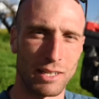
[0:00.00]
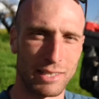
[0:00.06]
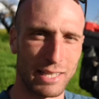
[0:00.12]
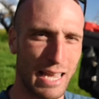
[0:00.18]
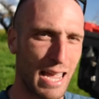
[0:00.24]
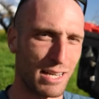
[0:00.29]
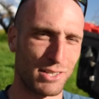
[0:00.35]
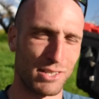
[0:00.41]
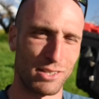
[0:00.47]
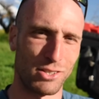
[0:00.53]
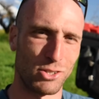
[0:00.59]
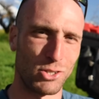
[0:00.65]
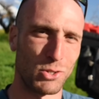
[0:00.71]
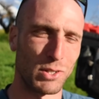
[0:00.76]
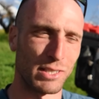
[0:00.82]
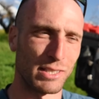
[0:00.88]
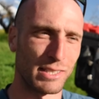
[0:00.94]
attaches
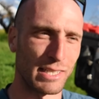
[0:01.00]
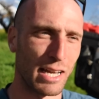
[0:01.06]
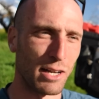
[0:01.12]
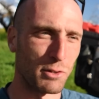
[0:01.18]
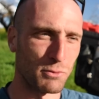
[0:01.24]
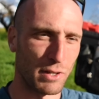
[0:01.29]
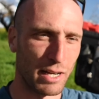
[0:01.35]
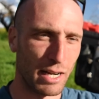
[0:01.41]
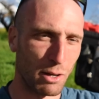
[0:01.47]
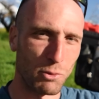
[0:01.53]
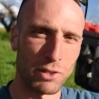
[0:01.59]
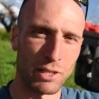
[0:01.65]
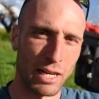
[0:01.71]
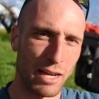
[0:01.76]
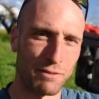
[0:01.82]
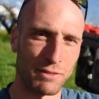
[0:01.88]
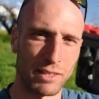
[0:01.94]
to itself and I
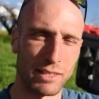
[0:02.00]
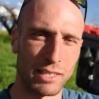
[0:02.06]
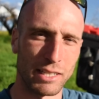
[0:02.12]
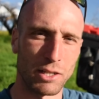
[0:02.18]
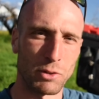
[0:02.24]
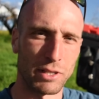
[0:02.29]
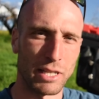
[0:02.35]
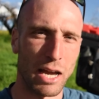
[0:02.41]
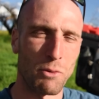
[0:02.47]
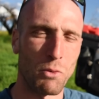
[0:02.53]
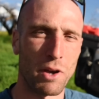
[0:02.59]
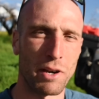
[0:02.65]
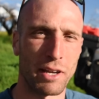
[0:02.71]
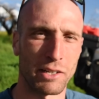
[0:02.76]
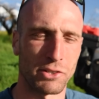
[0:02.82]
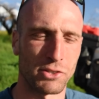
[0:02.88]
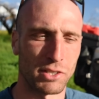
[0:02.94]
wouldn't have to deal with that
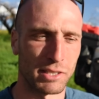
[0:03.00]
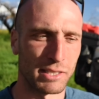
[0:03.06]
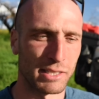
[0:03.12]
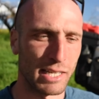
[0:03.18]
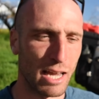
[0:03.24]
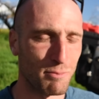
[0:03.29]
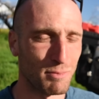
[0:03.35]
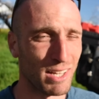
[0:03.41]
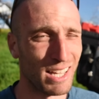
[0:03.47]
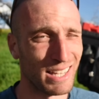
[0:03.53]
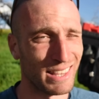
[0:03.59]
one extra step.